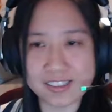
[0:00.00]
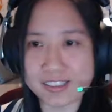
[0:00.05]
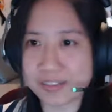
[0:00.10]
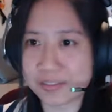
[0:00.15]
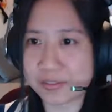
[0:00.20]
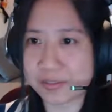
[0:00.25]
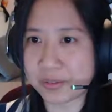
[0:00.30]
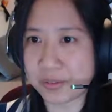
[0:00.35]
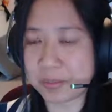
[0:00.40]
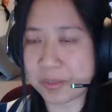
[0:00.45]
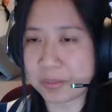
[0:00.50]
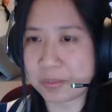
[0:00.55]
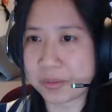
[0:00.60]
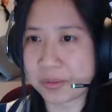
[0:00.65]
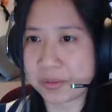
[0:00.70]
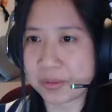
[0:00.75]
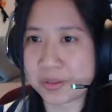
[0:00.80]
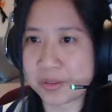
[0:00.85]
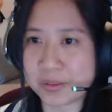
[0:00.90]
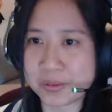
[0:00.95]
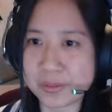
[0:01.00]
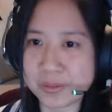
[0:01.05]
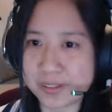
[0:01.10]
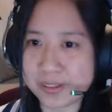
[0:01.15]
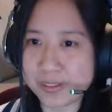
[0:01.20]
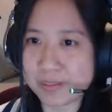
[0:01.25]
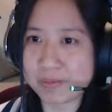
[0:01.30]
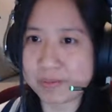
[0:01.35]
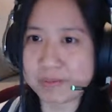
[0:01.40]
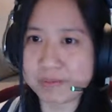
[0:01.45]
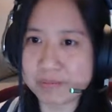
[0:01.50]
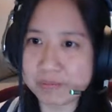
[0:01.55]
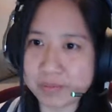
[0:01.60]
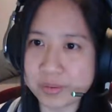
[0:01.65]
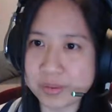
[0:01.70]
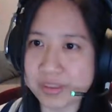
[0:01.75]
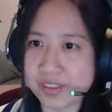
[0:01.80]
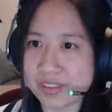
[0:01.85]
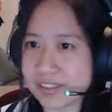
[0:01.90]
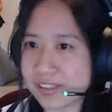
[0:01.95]
for people to
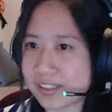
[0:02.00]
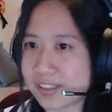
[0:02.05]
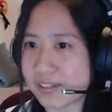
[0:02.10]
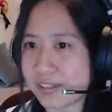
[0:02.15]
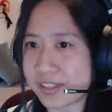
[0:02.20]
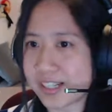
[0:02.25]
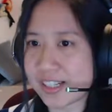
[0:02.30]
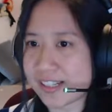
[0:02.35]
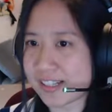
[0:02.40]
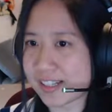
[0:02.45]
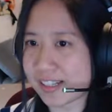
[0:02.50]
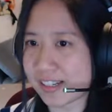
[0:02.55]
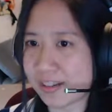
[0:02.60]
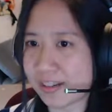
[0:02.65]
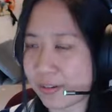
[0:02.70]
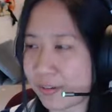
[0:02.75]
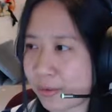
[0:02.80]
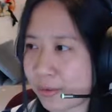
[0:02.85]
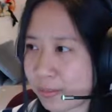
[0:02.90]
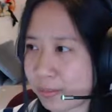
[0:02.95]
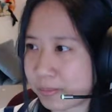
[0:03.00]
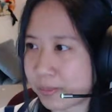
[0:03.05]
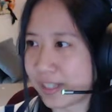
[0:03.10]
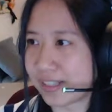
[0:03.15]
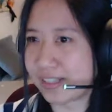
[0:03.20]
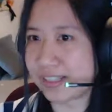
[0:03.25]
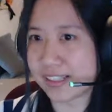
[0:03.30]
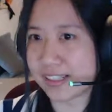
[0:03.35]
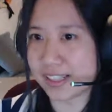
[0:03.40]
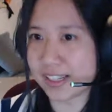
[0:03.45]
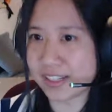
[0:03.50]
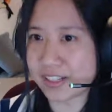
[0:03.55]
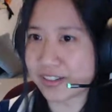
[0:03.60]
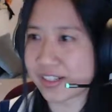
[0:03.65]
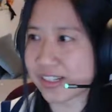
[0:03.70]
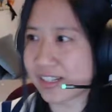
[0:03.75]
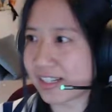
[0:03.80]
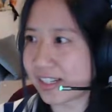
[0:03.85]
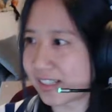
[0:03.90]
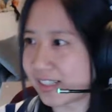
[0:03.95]
put strings and hope that they get
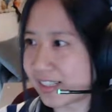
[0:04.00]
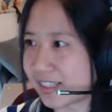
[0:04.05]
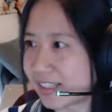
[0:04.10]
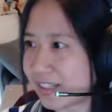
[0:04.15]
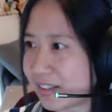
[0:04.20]
translated.